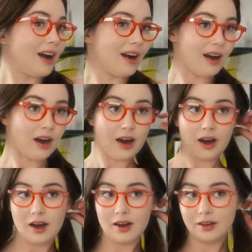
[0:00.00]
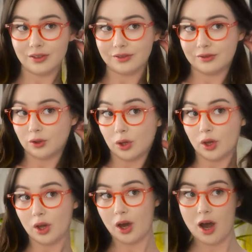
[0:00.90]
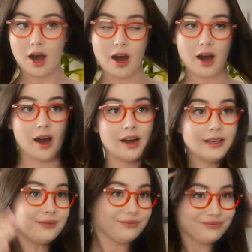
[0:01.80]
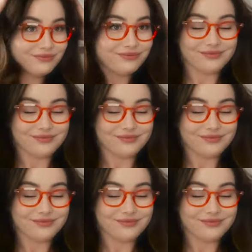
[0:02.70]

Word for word: hair would help. Oh, there it